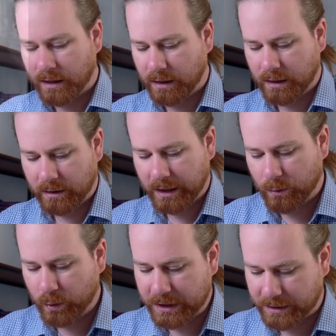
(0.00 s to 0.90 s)
Okay,
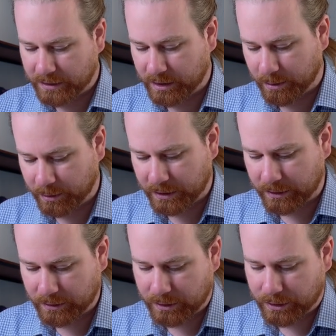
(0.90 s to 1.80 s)
which
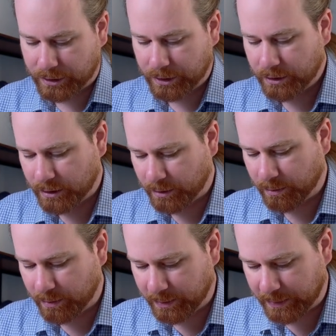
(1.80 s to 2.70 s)
substance should
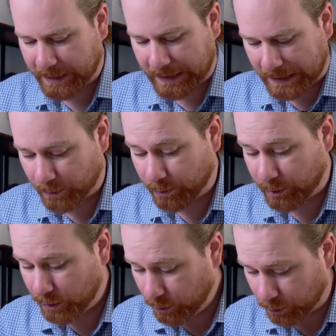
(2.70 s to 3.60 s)
be
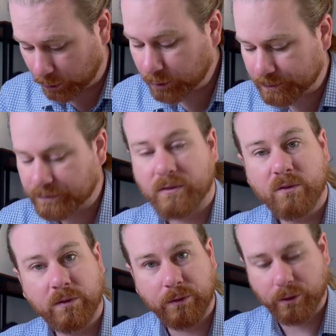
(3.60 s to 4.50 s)
pure
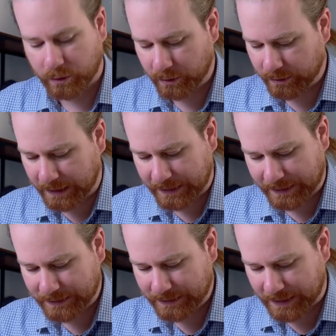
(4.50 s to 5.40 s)
for their
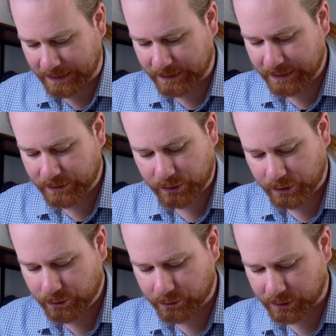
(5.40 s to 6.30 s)
intended
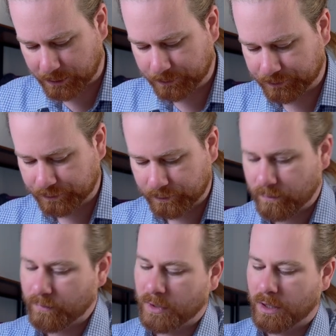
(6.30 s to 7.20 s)
use?
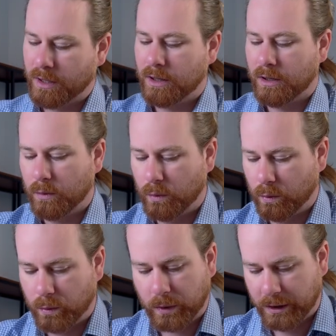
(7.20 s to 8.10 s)

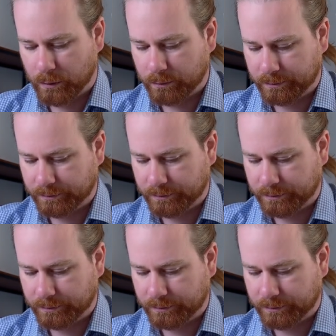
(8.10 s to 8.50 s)
Wow.